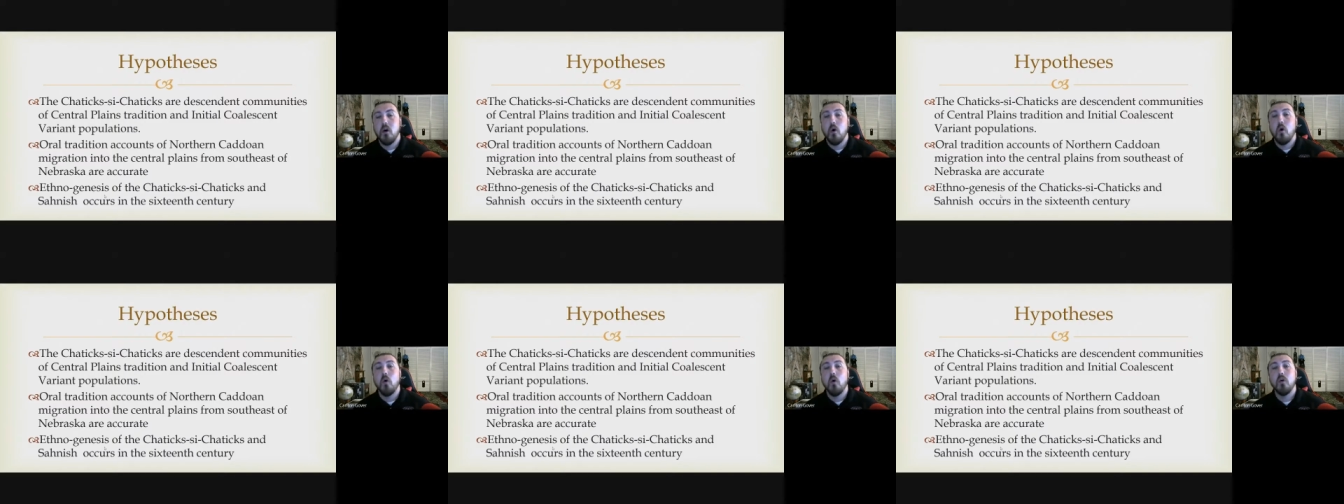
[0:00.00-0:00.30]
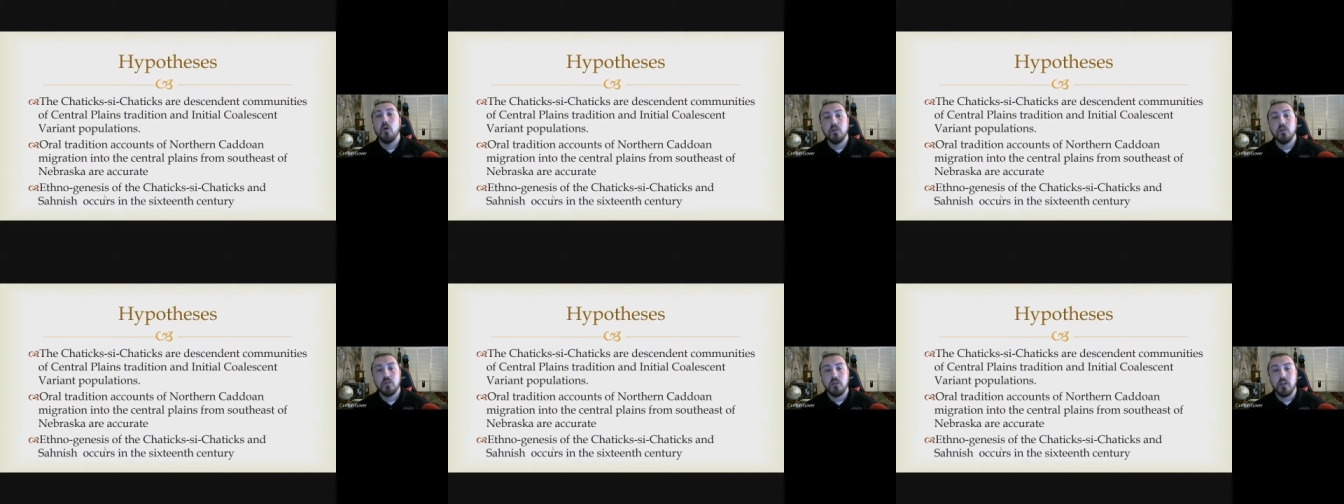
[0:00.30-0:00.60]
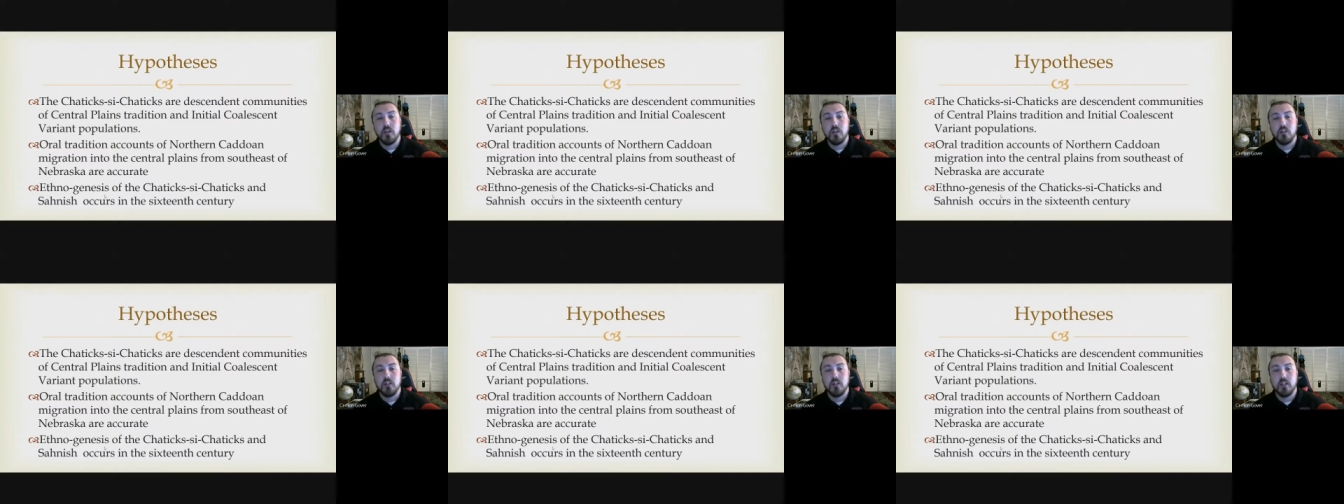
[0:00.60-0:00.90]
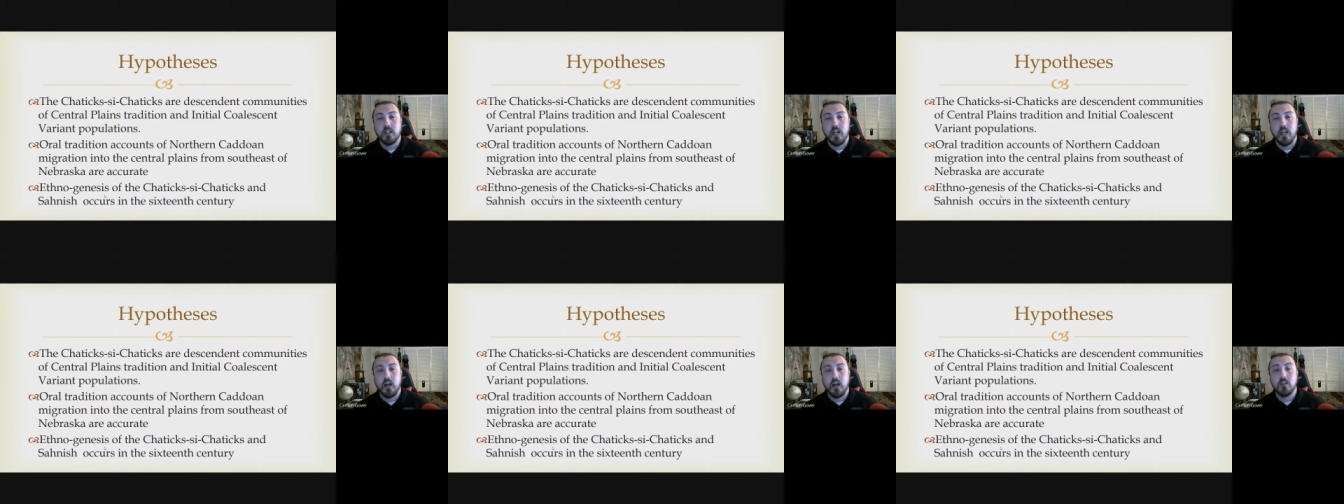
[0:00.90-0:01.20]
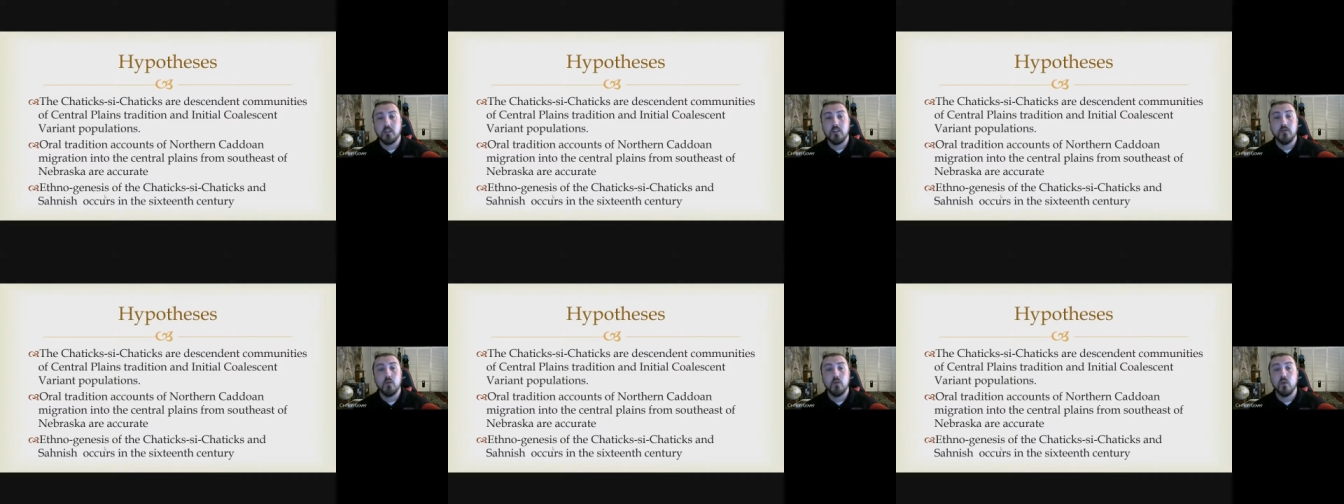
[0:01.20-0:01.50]
Oral tradition
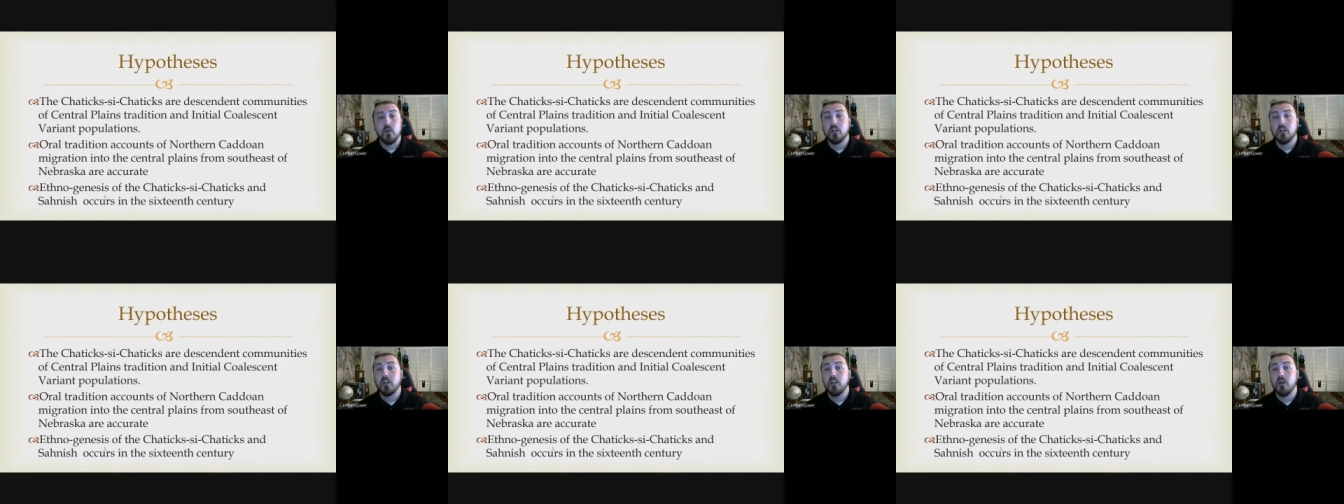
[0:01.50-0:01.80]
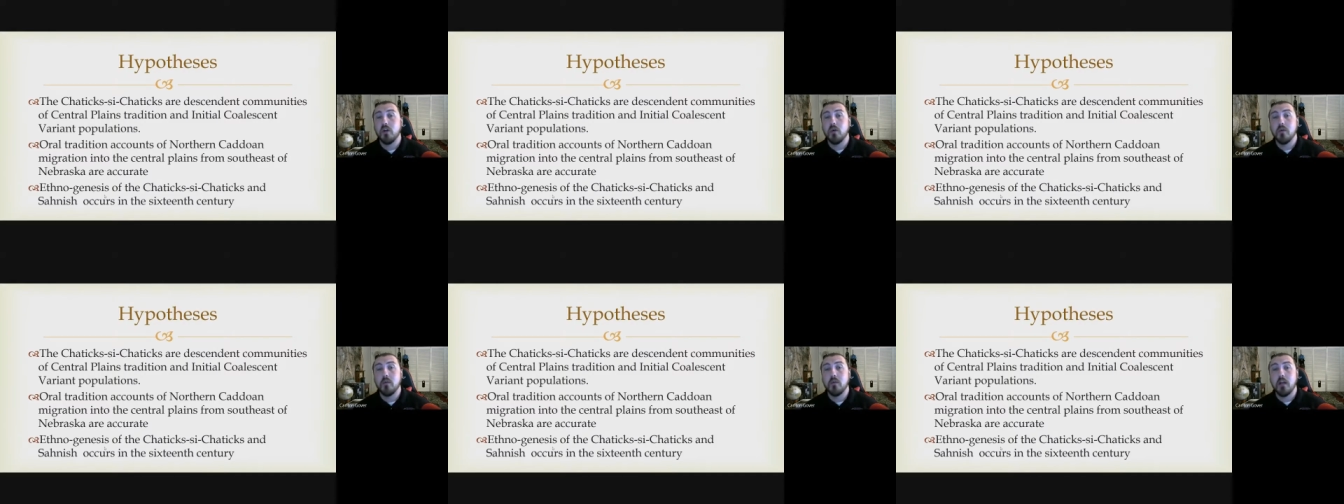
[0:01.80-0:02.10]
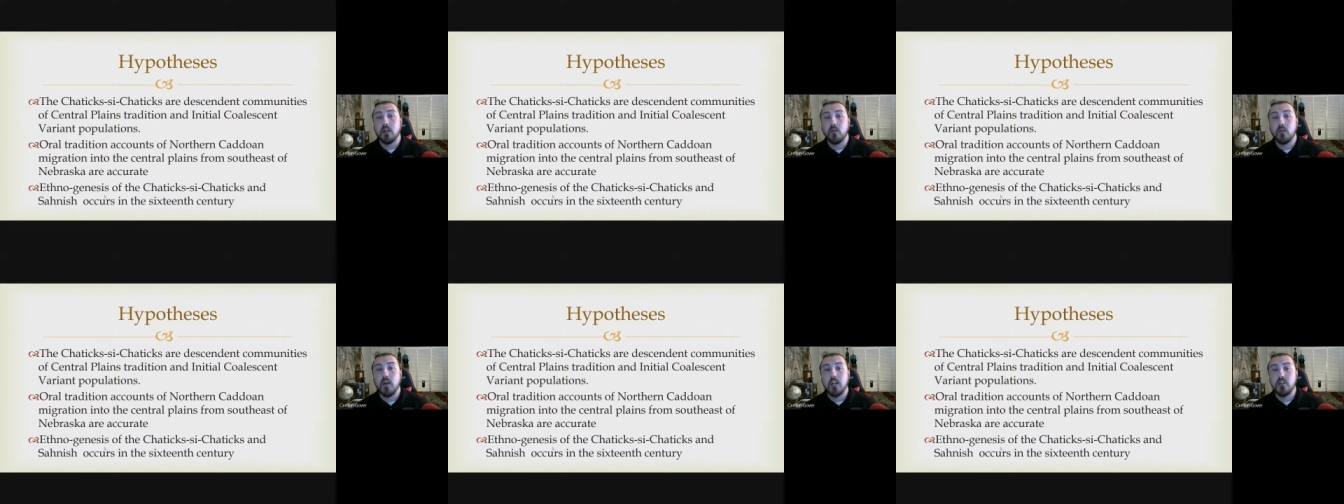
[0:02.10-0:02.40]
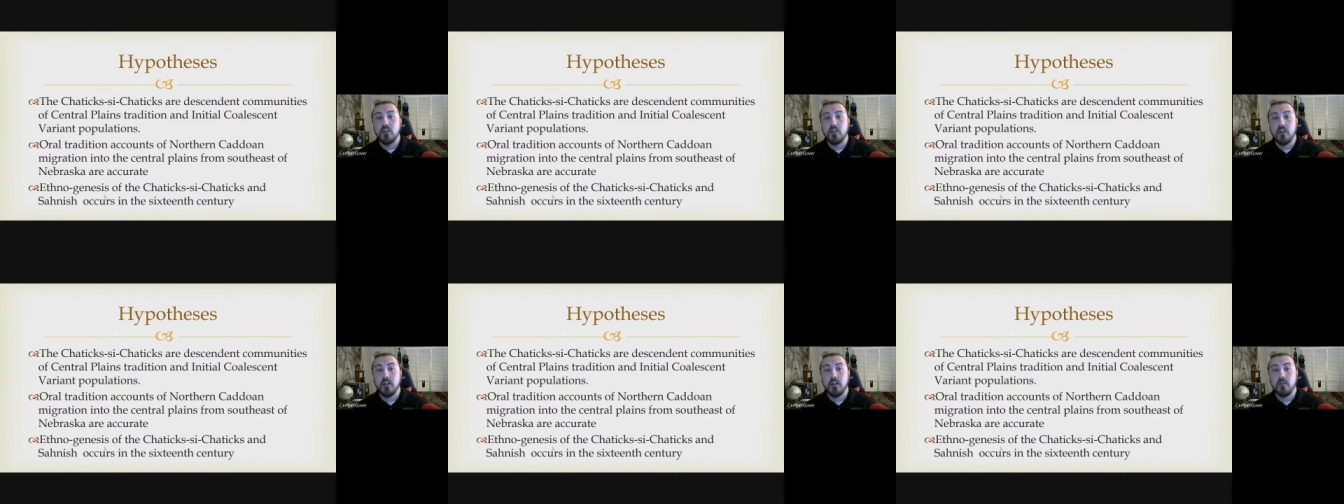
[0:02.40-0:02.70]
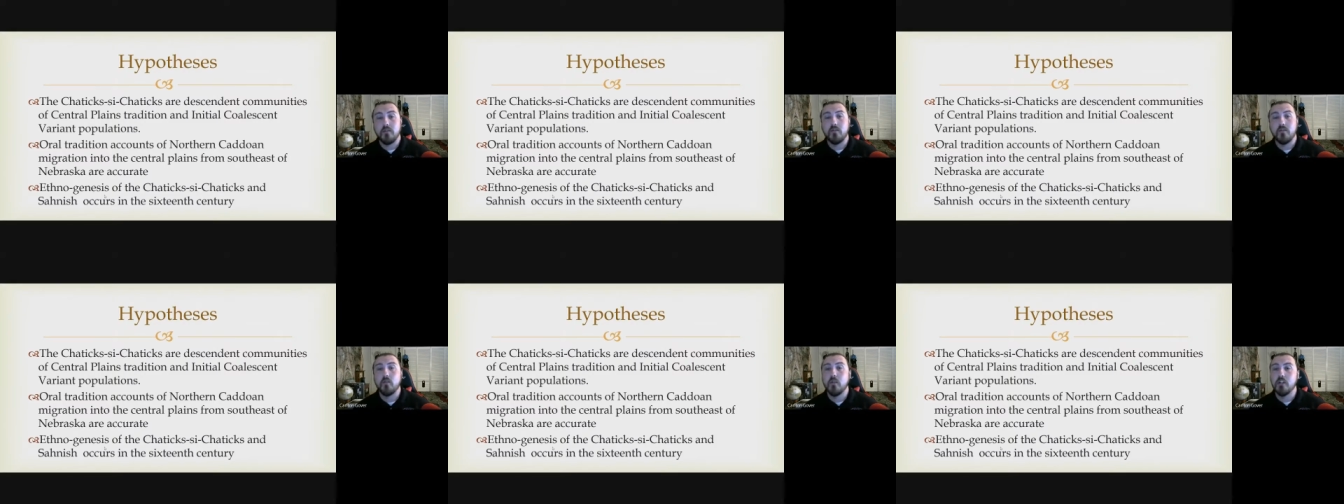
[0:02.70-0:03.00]
accounts of Northern Caddoan
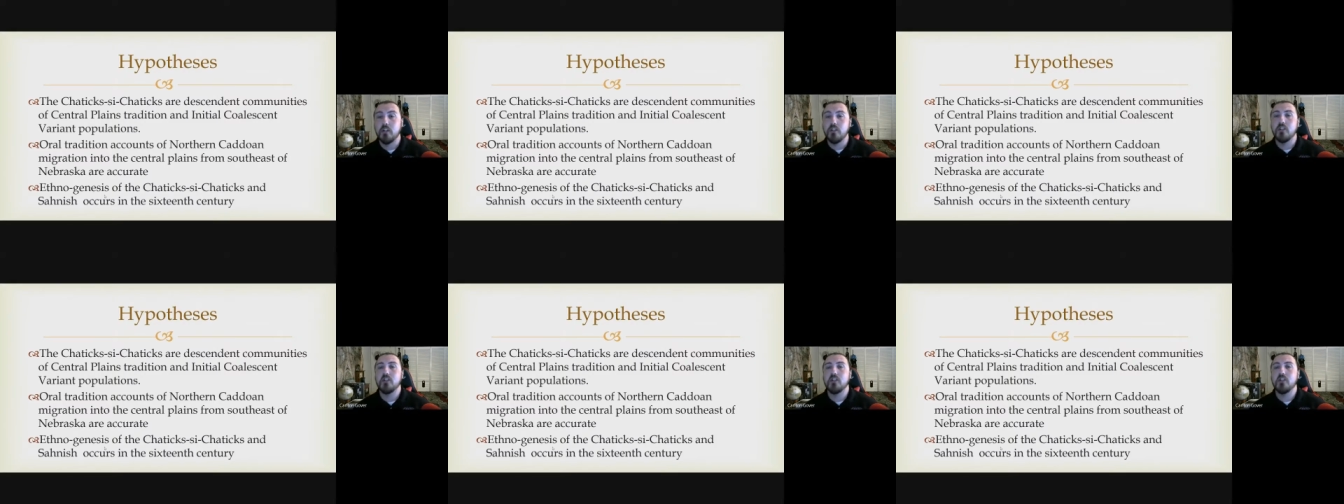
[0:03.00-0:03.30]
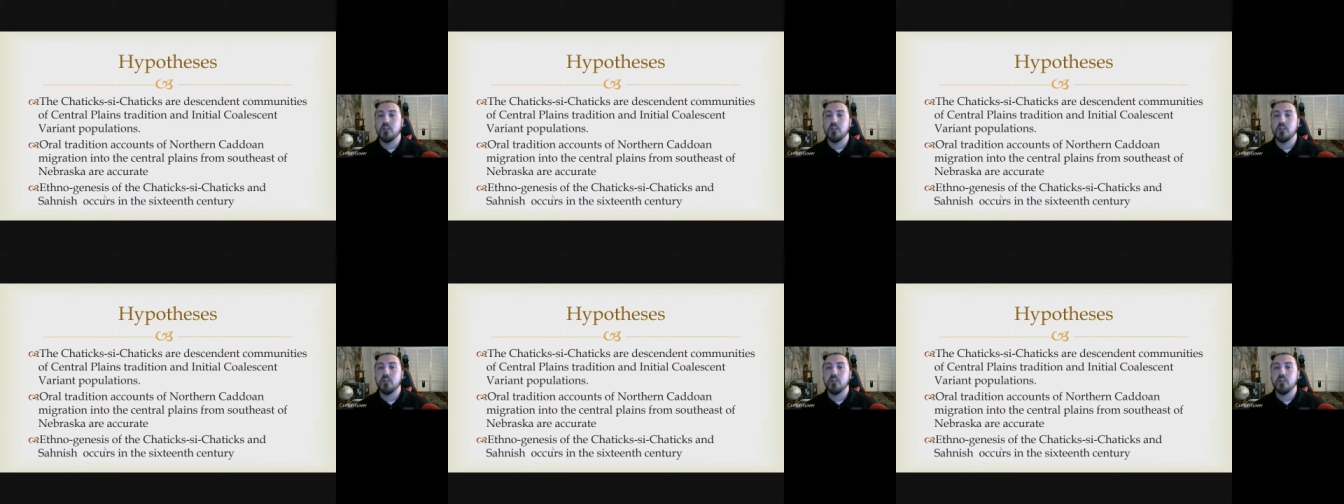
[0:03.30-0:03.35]
migration, which is the